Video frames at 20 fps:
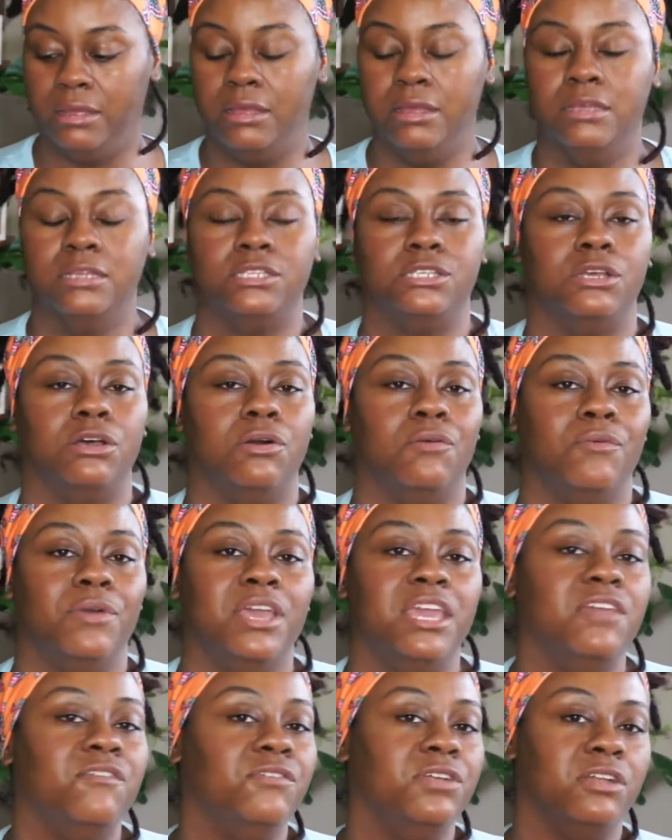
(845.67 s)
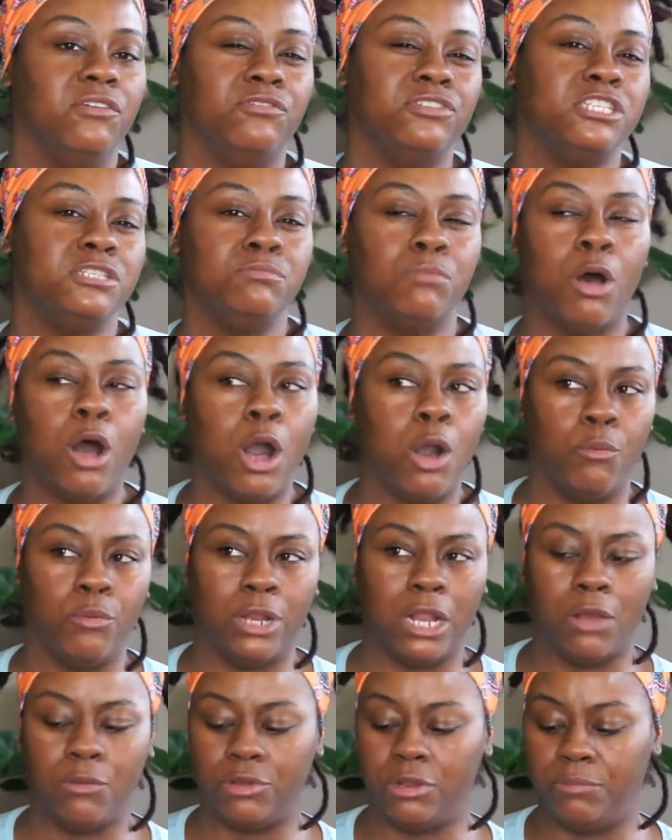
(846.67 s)
So even a small one,
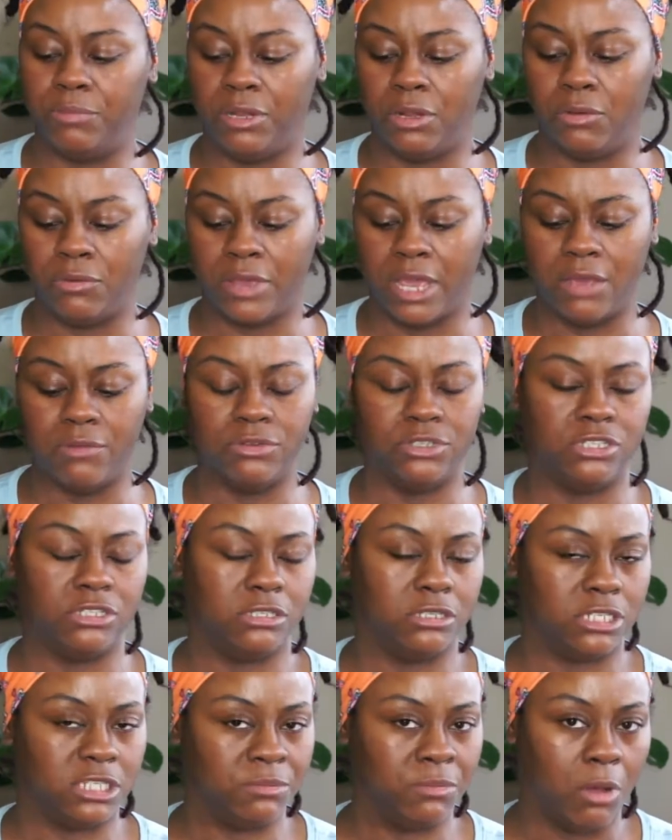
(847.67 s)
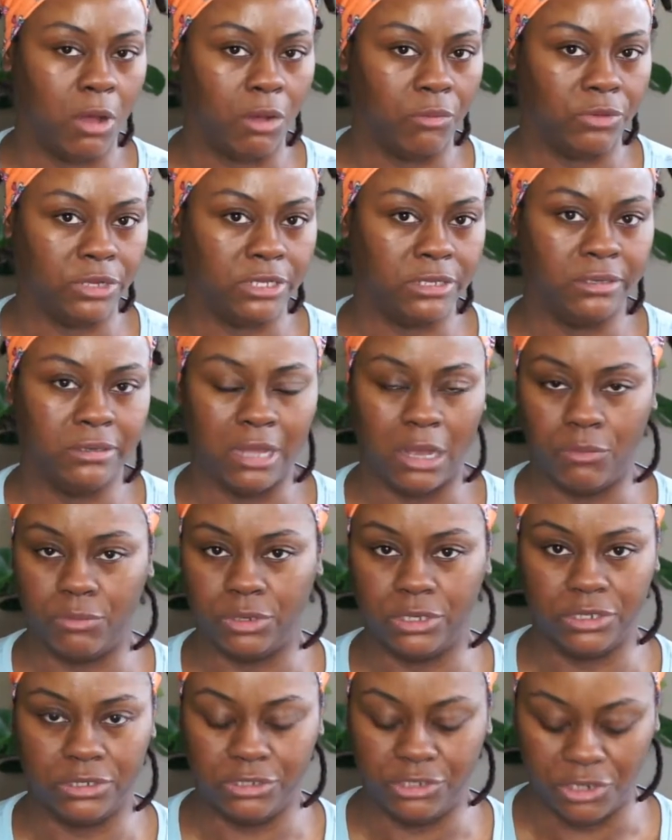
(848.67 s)
I would have been okay with just a small one. I would
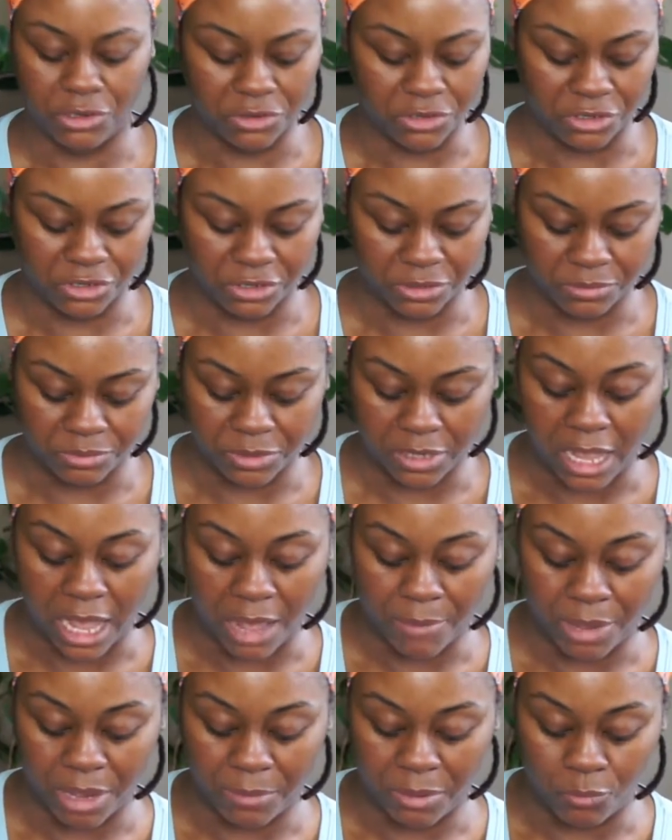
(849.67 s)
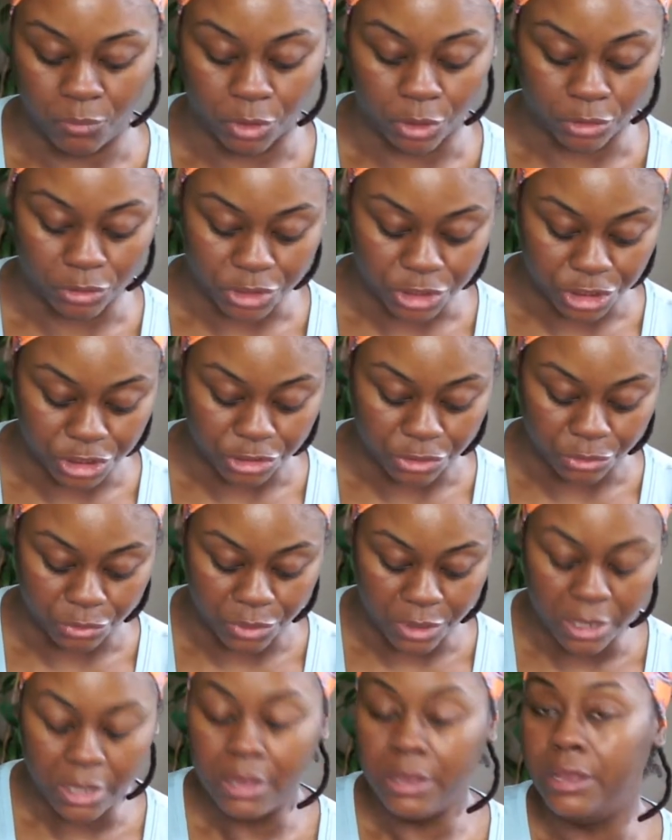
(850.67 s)
have, could have got maybe 1 or 2,
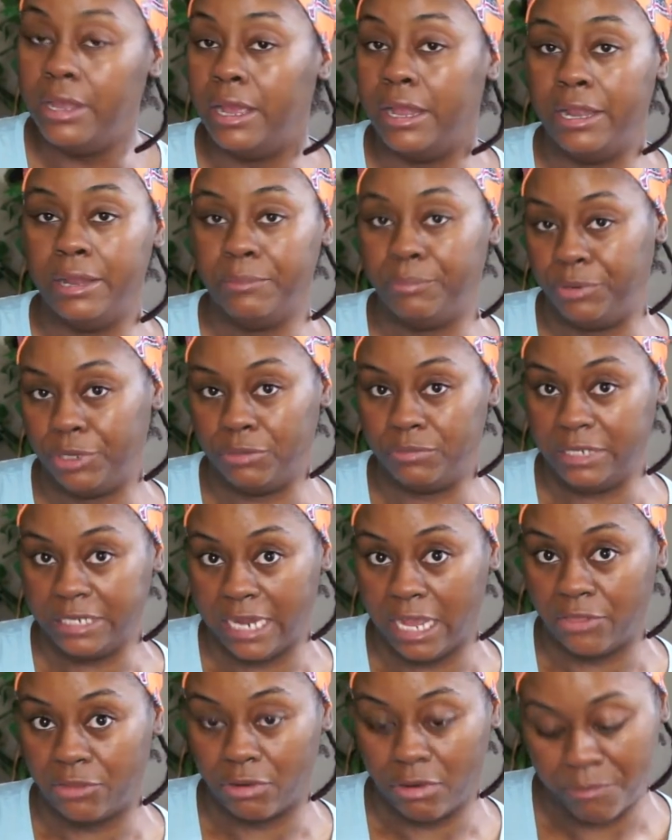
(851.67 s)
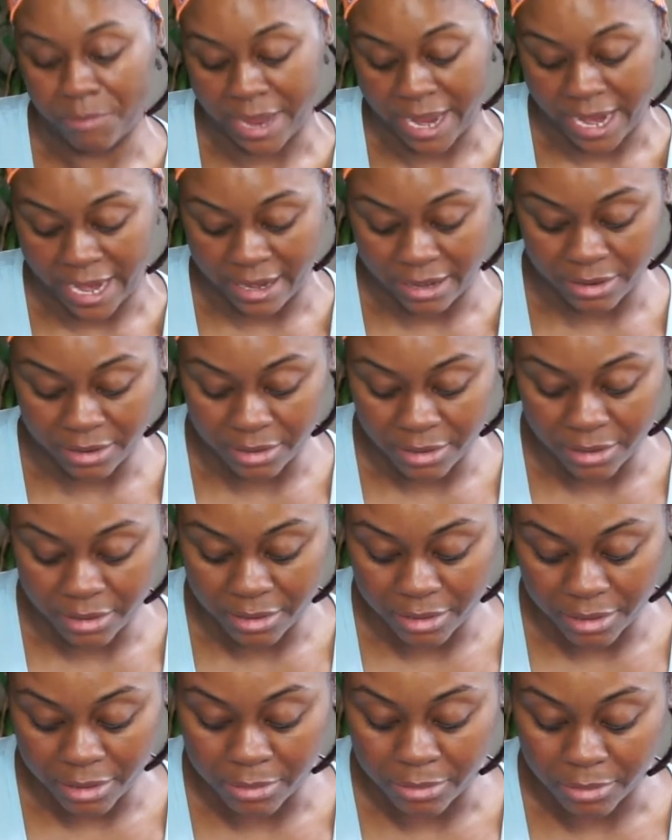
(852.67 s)
and then put them together and made
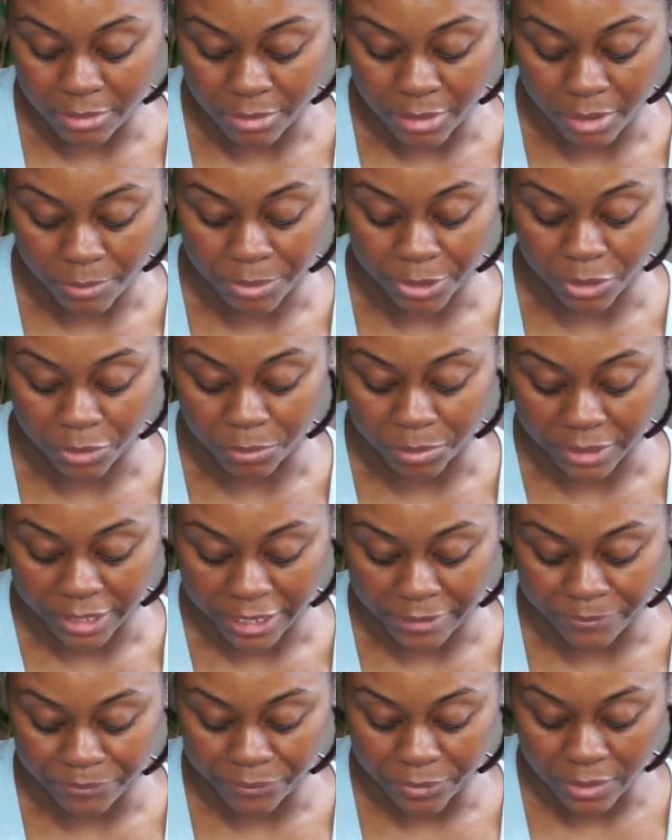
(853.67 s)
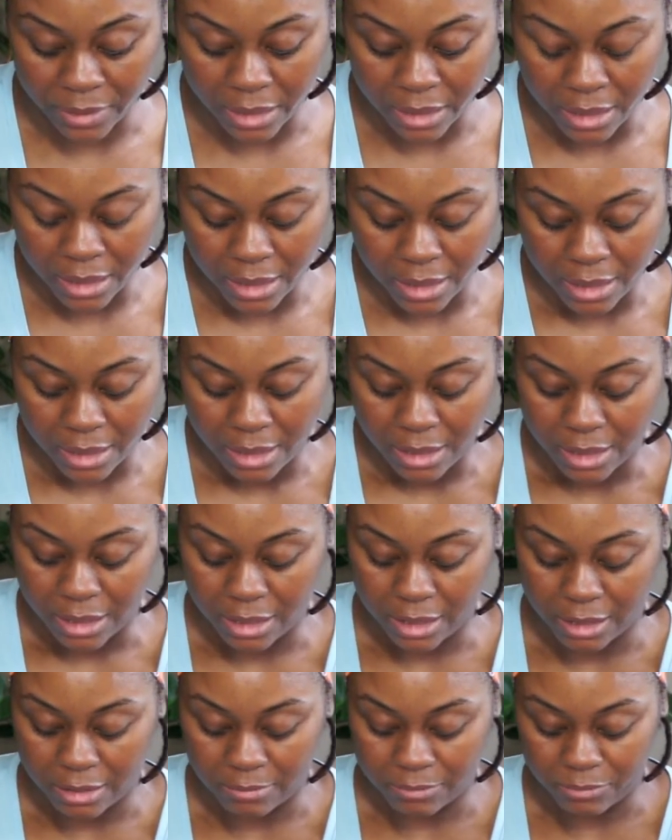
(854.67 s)
a bigger plant.
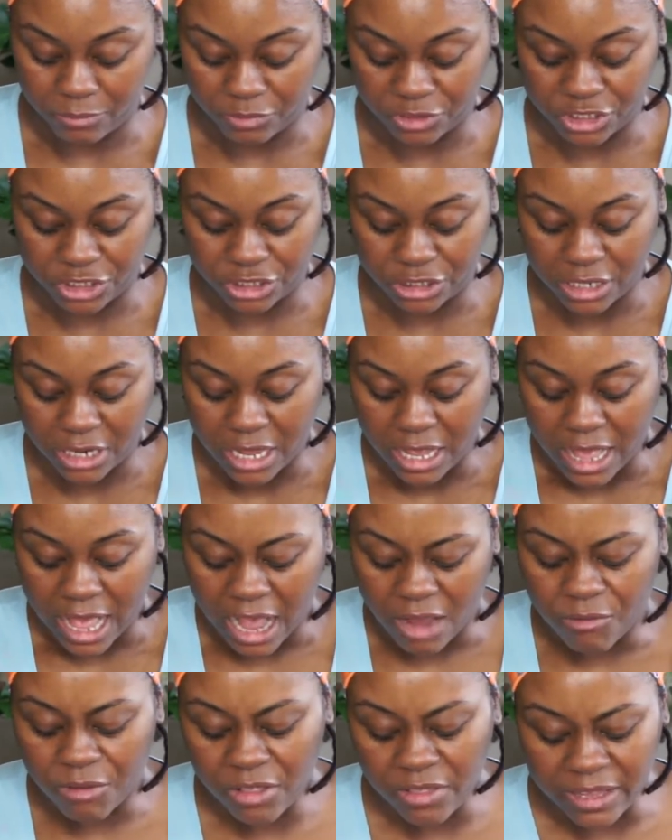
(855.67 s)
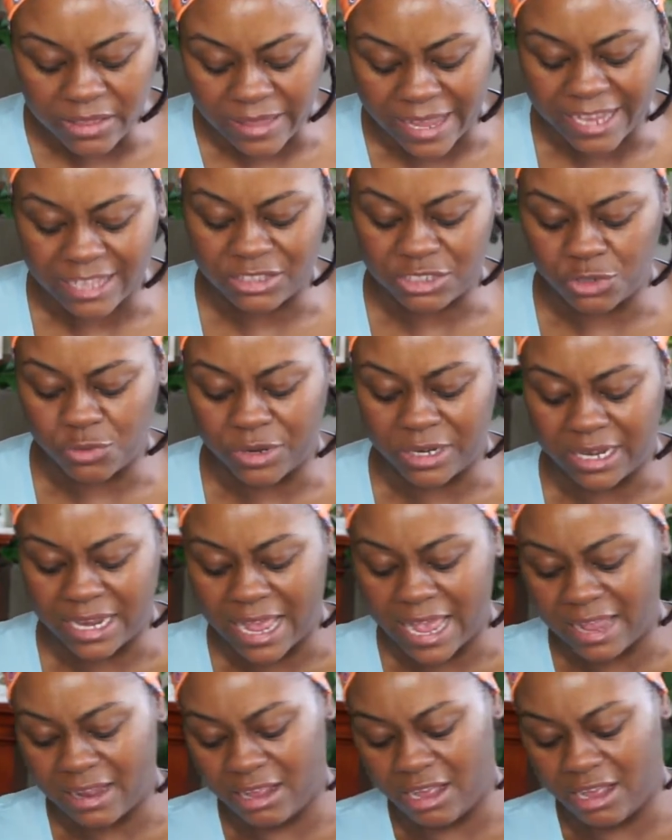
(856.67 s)
Which I really like doing that.